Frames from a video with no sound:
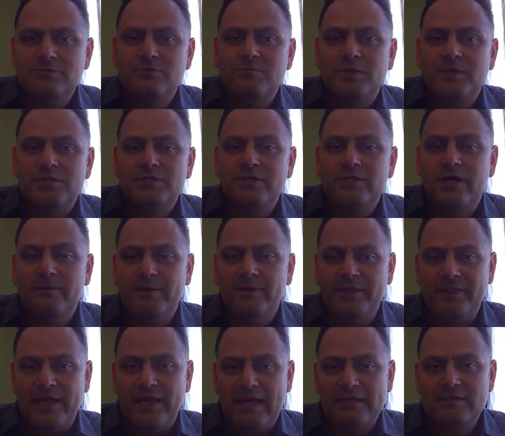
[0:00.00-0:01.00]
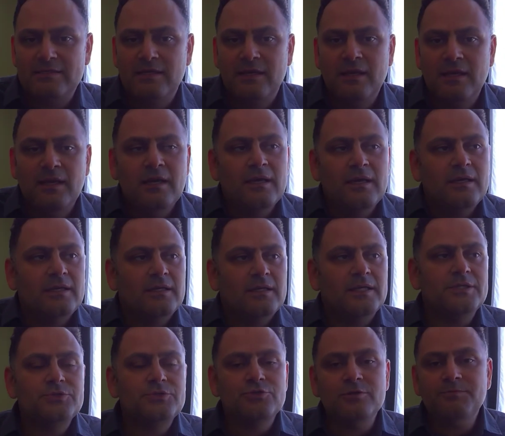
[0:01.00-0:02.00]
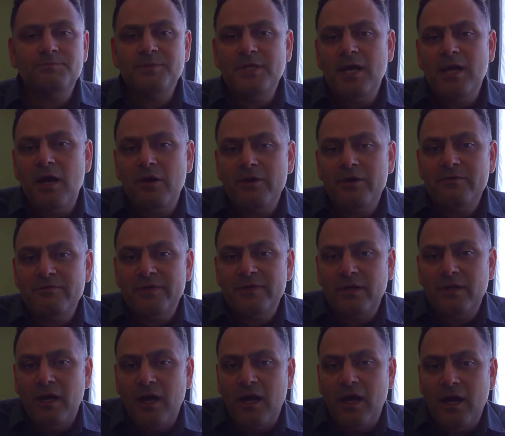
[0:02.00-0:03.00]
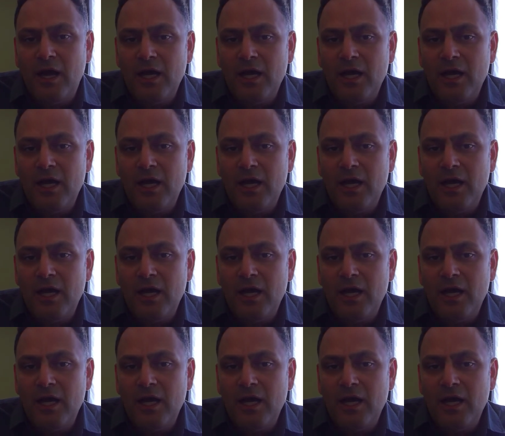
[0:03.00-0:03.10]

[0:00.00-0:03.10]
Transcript: much time on that. It should be, however,